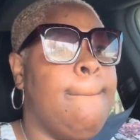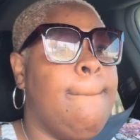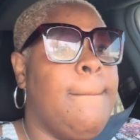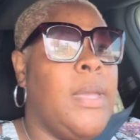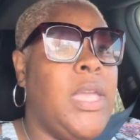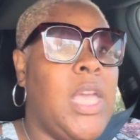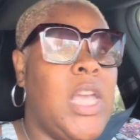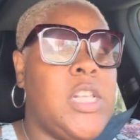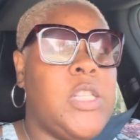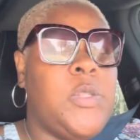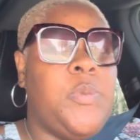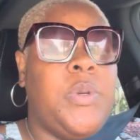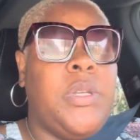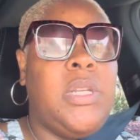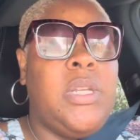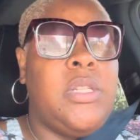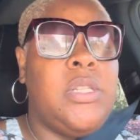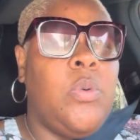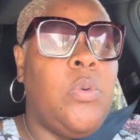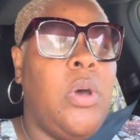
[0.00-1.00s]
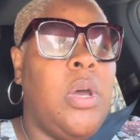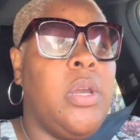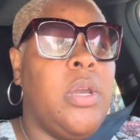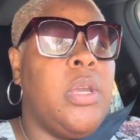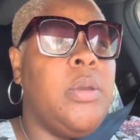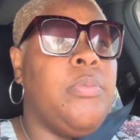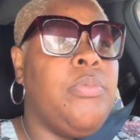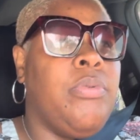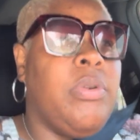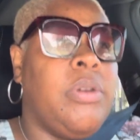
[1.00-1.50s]
yes, we need to walk
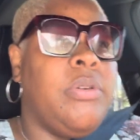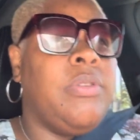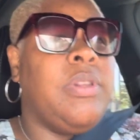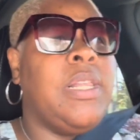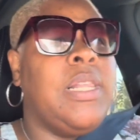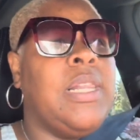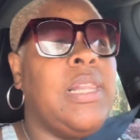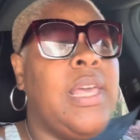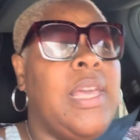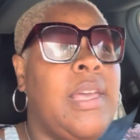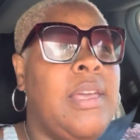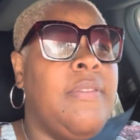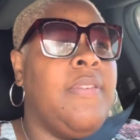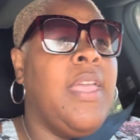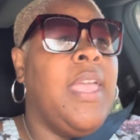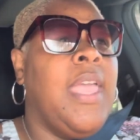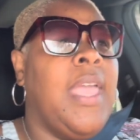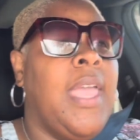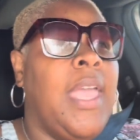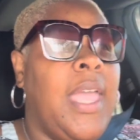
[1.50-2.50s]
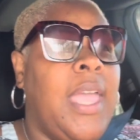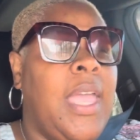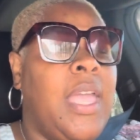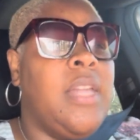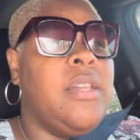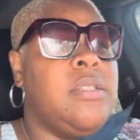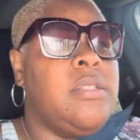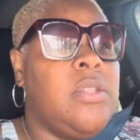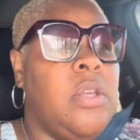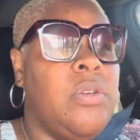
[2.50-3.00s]
in brotherly love.
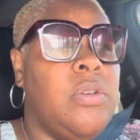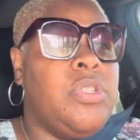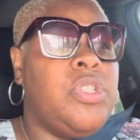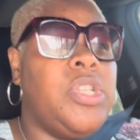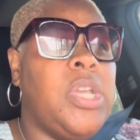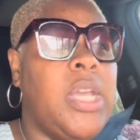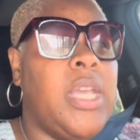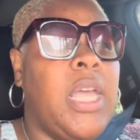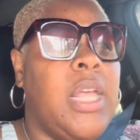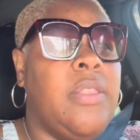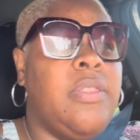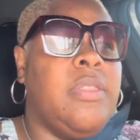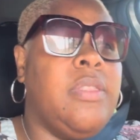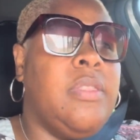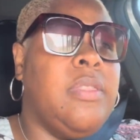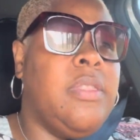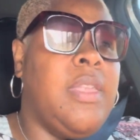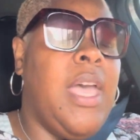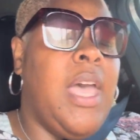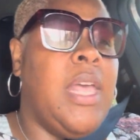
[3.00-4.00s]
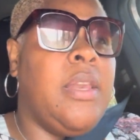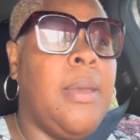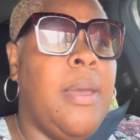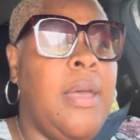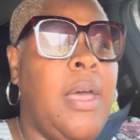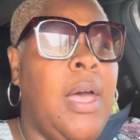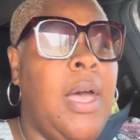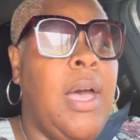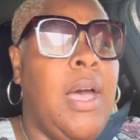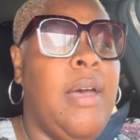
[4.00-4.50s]
And so check out that
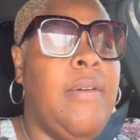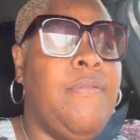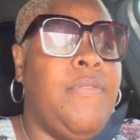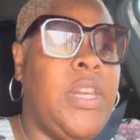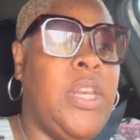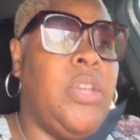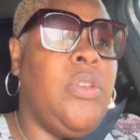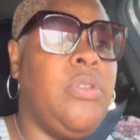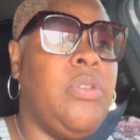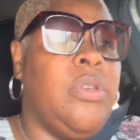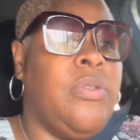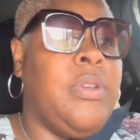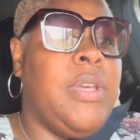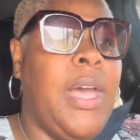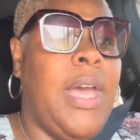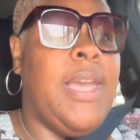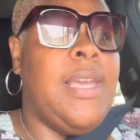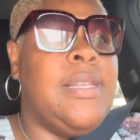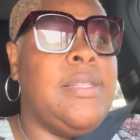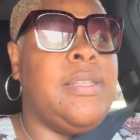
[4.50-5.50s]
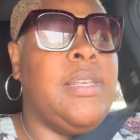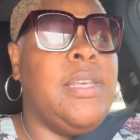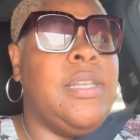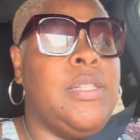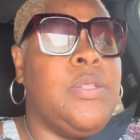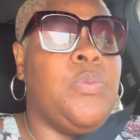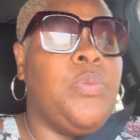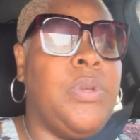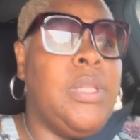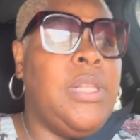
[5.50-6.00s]
um, video, you guys.
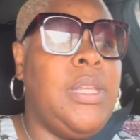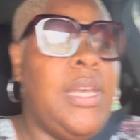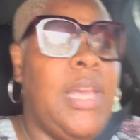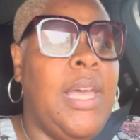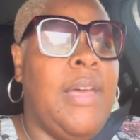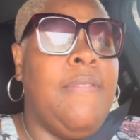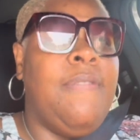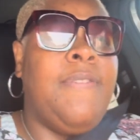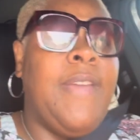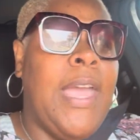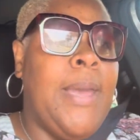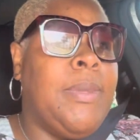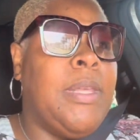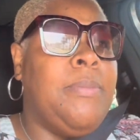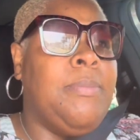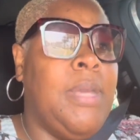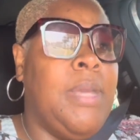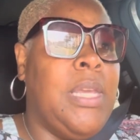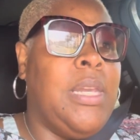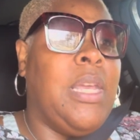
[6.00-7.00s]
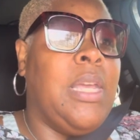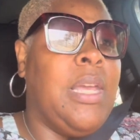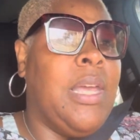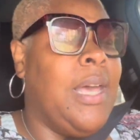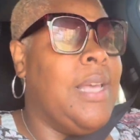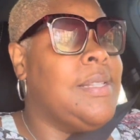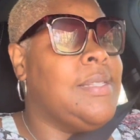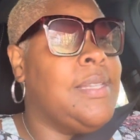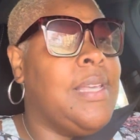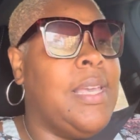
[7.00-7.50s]
It's really a family meeting.
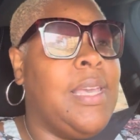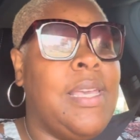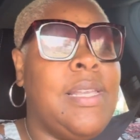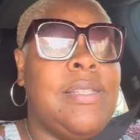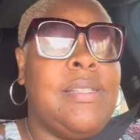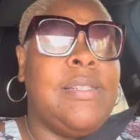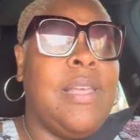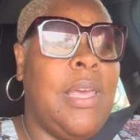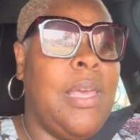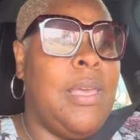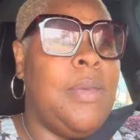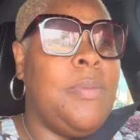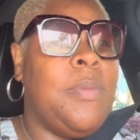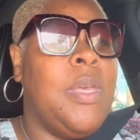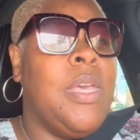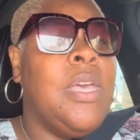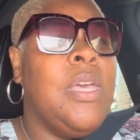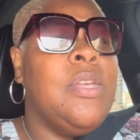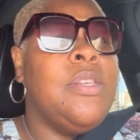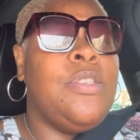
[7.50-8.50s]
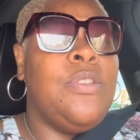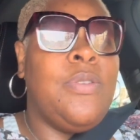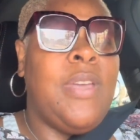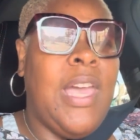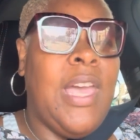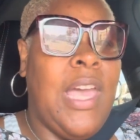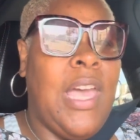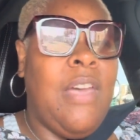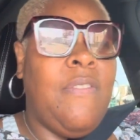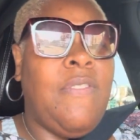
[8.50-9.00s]
God said it's time to
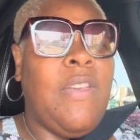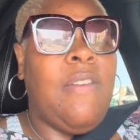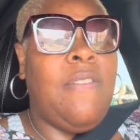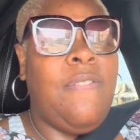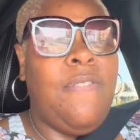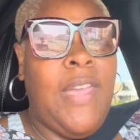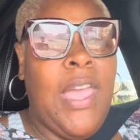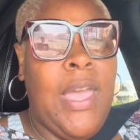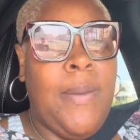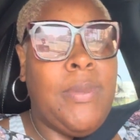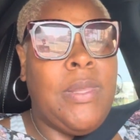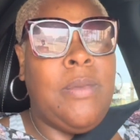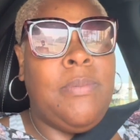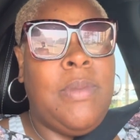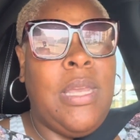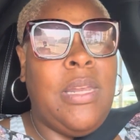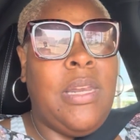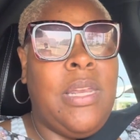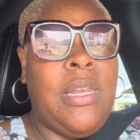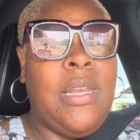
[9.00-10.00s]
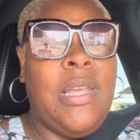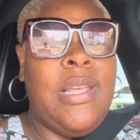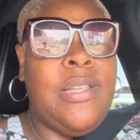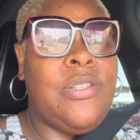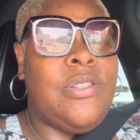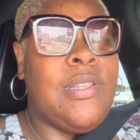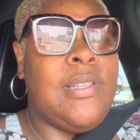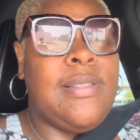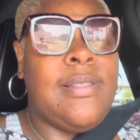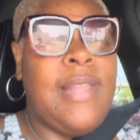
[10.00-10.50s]
have a family meeting.
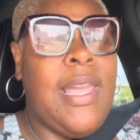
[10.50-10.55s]
It's just